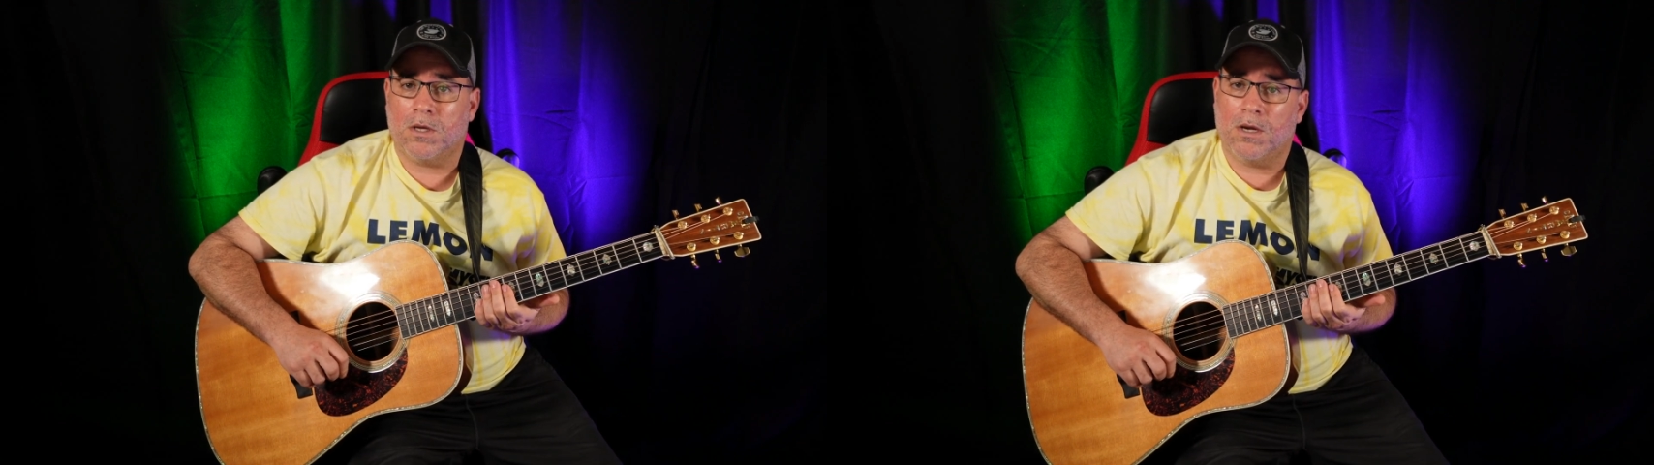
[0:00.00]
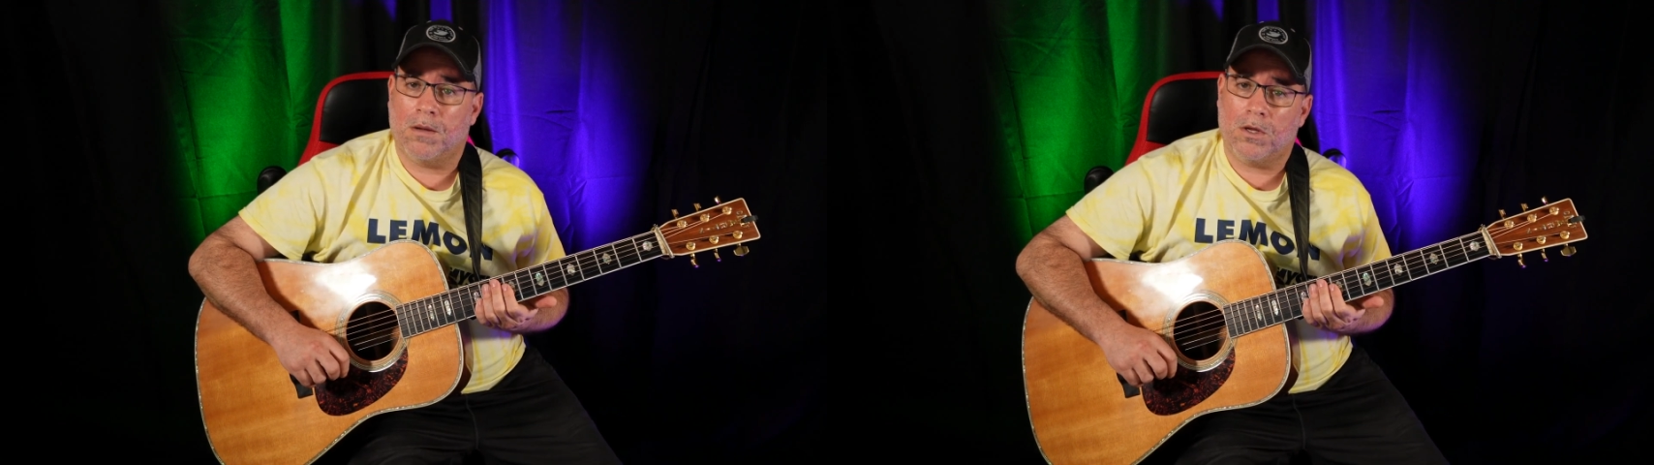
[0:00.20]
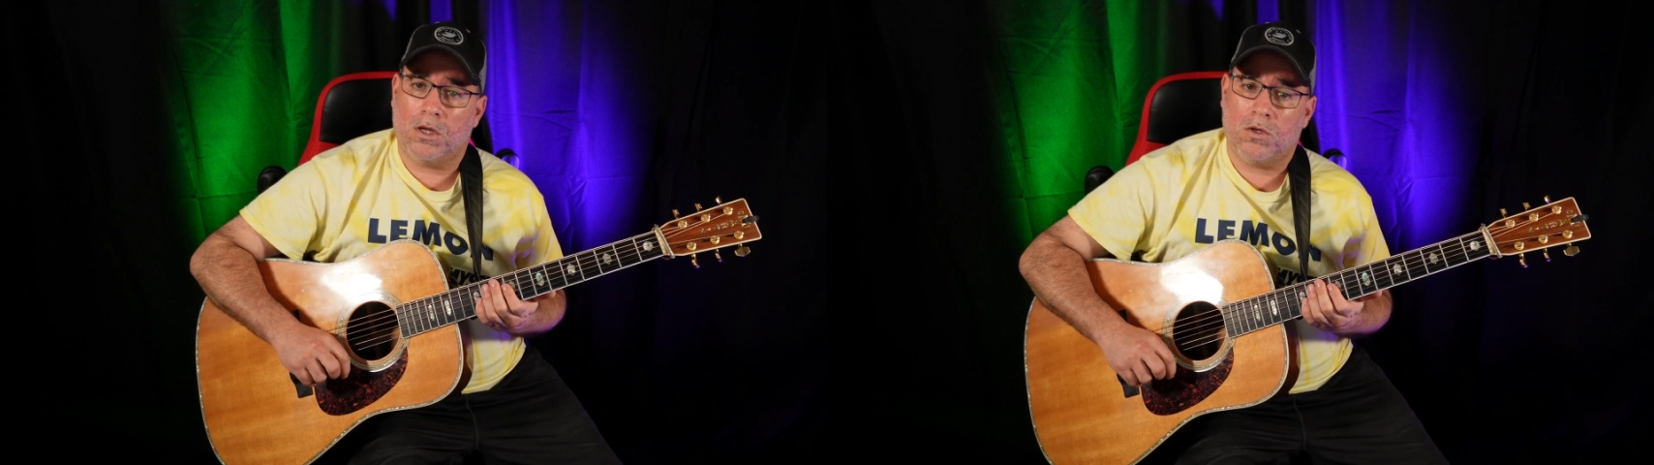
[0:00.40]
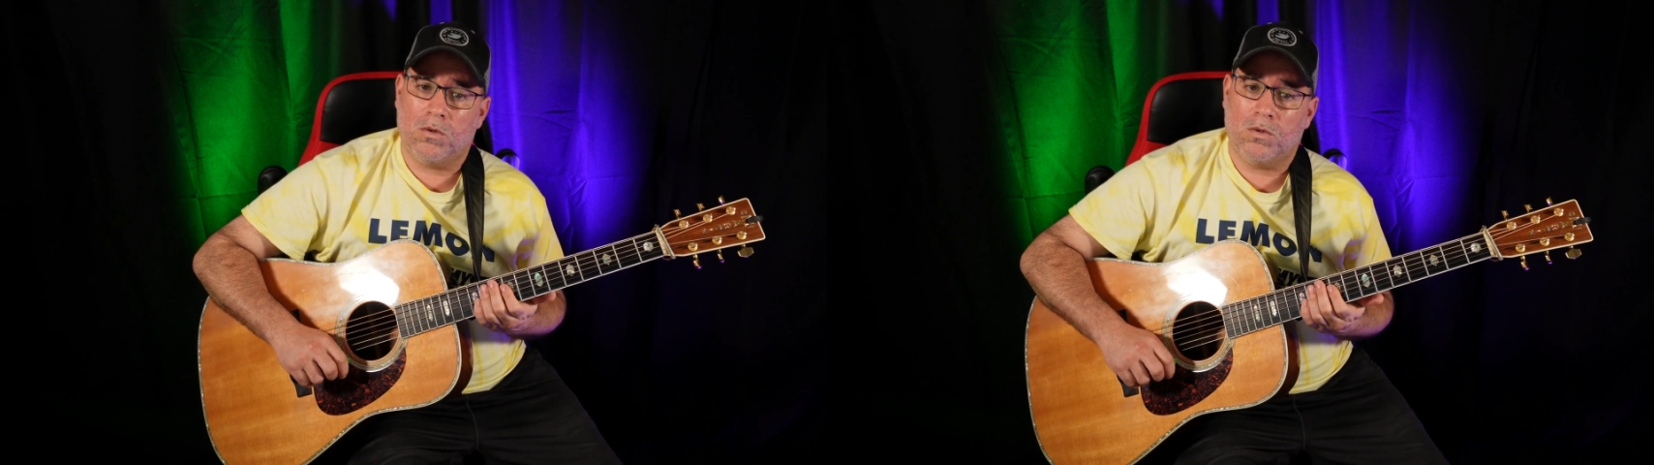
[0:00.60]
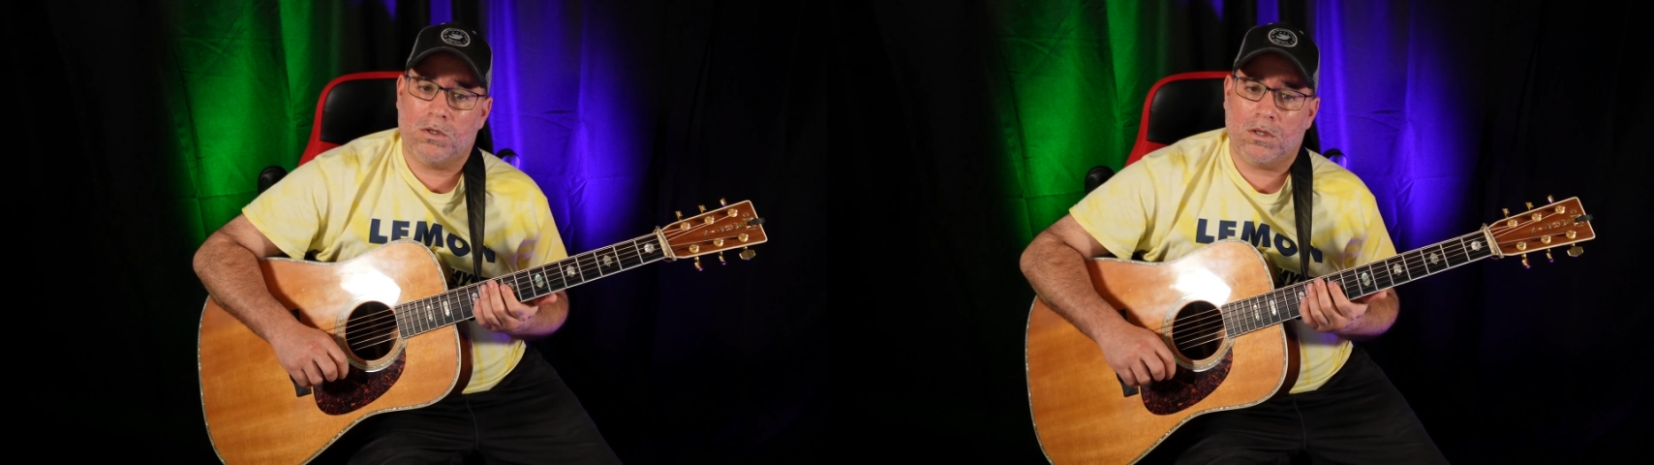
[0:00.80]
and I'm going to
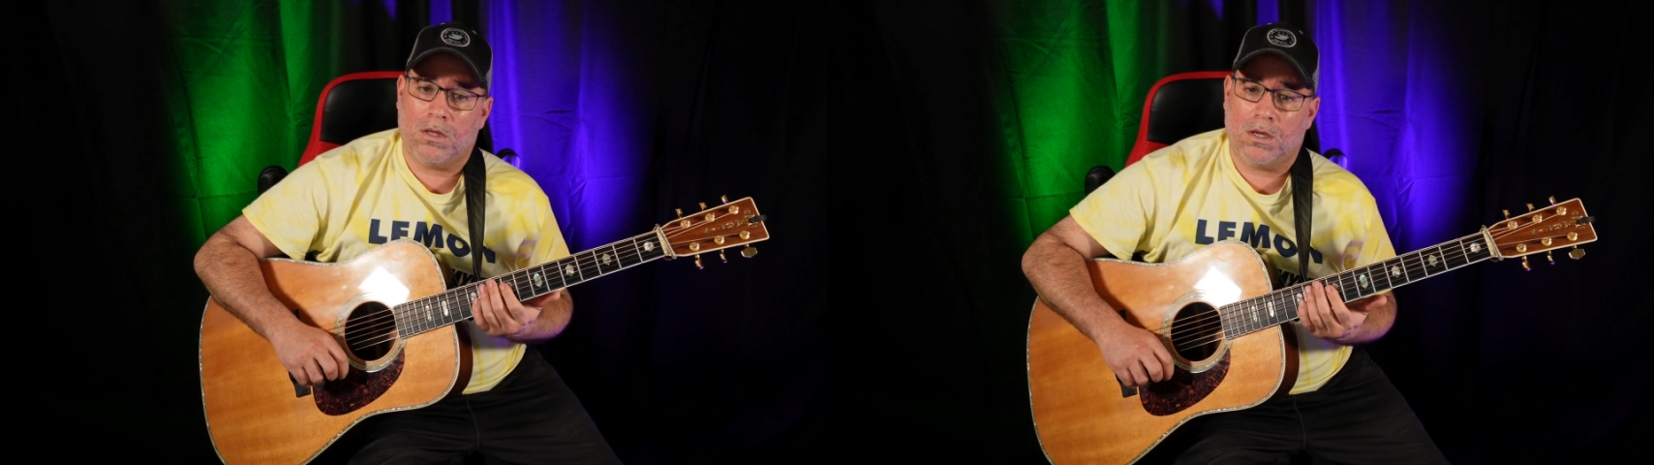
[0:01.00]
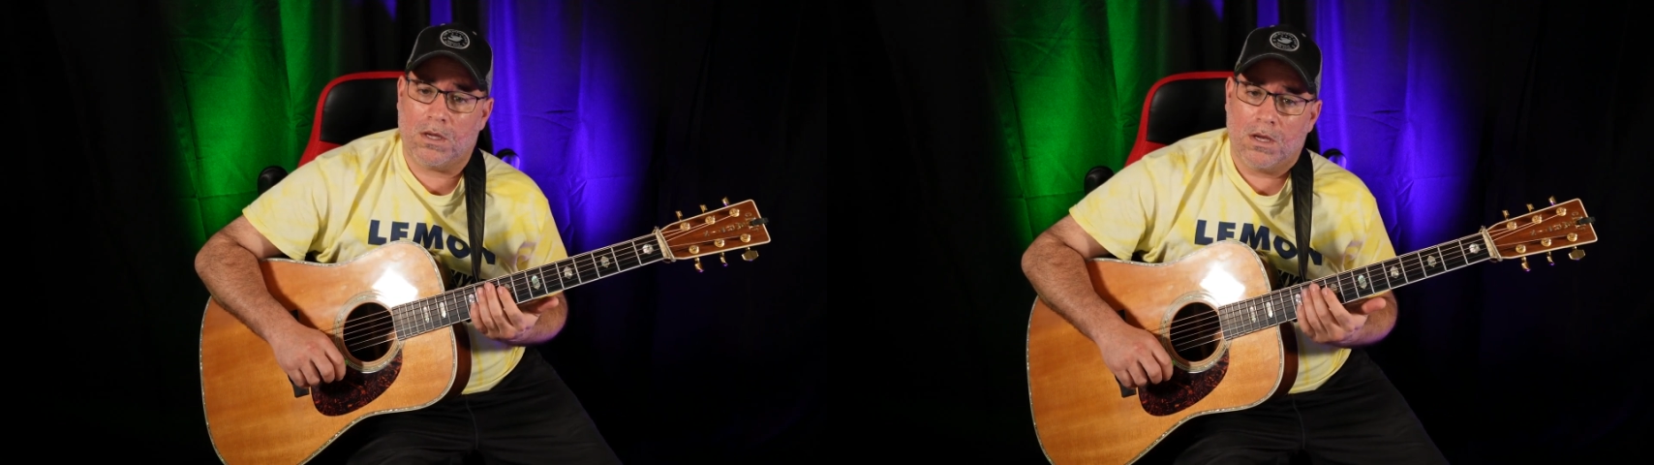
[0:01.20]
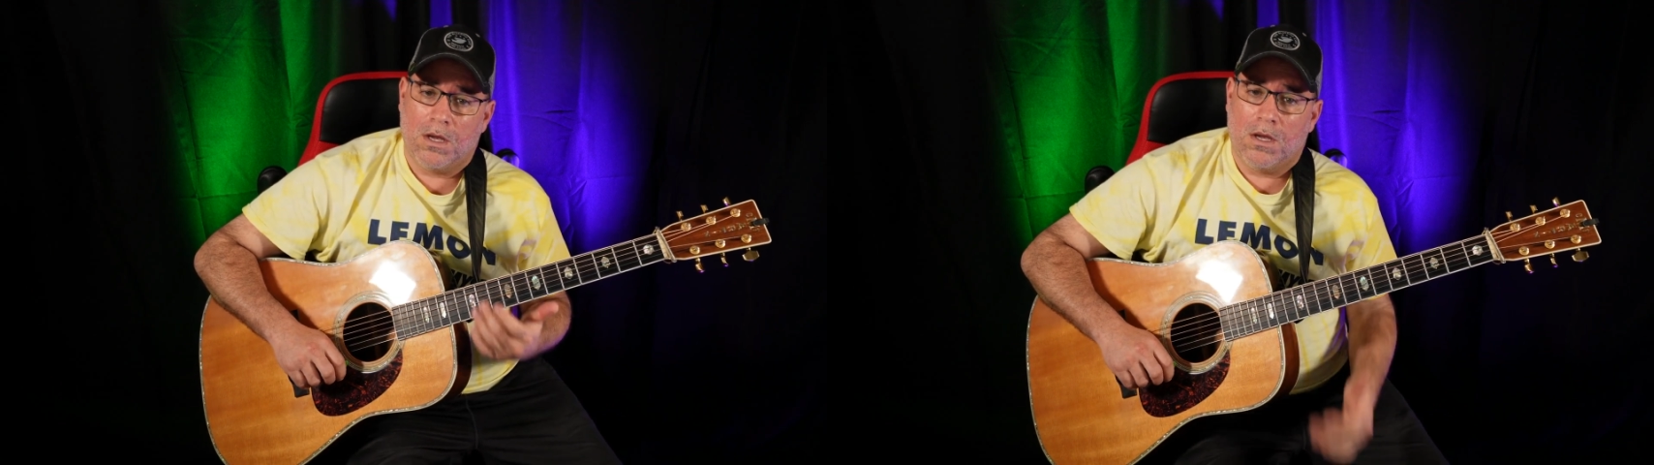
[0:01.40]
use the